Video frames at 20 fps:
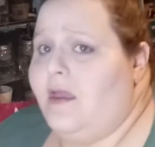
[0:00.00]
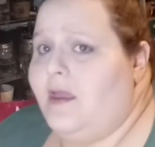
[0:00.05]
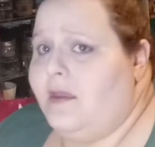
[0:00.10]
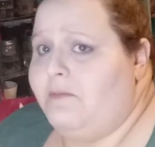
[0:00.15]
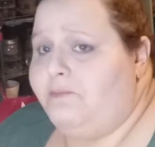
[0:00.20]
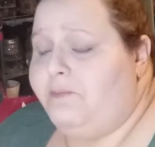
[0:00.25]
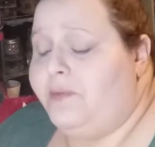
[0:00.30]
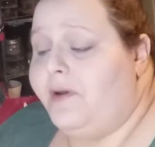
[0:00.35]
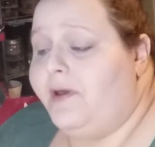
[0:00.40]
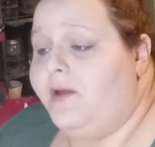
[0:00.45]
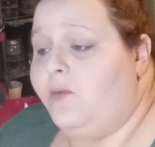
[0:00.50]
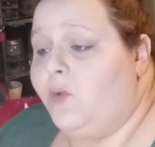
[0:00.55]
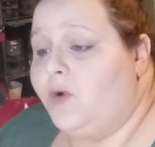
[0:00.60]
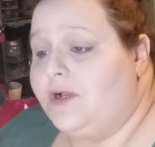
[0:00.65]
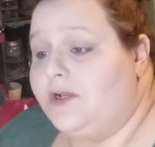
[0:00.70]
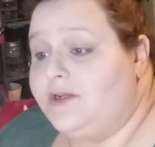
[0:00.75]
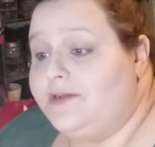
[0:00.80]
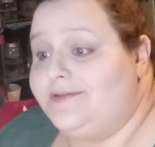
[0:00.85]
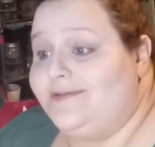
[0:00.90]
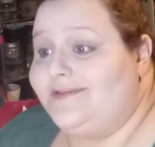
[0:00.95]
But
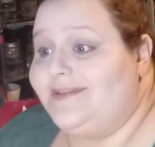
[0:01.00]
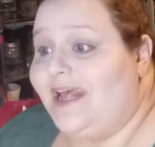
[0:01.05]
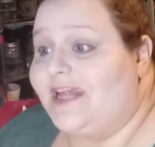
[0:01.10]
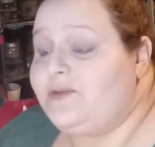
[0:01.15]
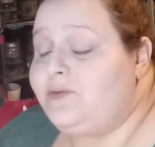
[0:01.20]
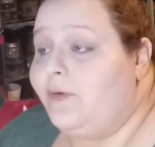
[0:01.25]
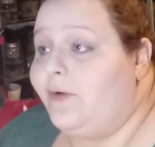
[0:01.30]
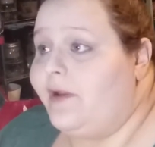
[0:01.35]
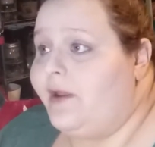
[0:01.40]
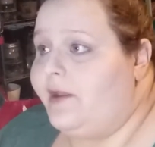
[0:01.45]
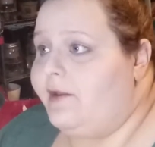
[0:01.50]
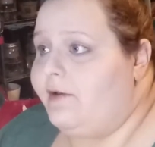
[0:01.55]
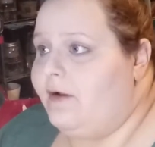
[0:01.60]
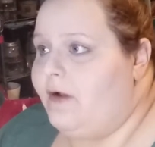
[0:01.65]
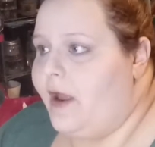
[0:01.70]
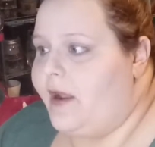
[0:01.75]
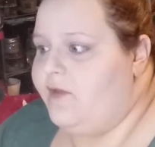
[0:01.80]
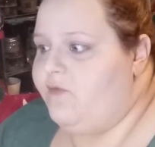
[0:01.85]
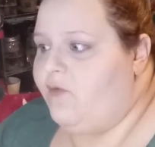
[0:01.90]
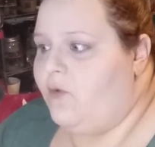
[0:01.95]
that's what we're getting
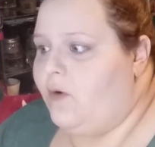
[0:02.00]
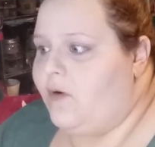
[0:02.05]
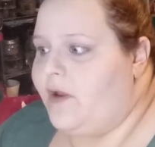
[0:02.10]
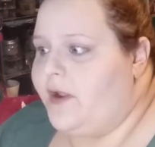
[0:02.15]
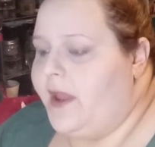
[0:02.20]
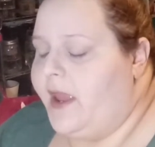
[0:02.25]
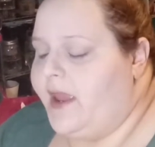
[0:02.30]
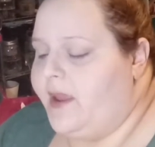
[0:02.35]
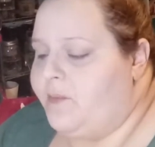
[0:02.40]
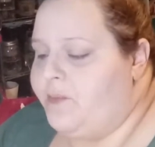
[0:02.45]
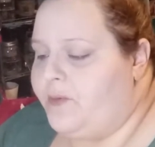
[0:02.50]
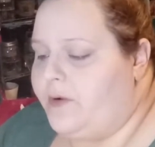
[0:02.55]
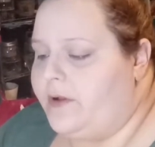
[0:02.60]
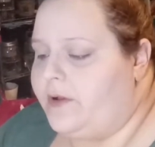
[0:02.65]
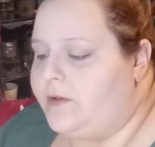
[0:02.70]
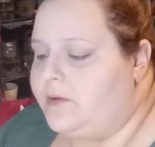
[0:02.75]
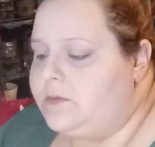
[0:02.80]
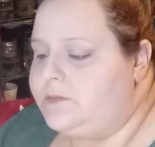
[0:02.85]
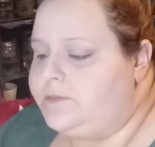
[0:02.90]
ready for in April.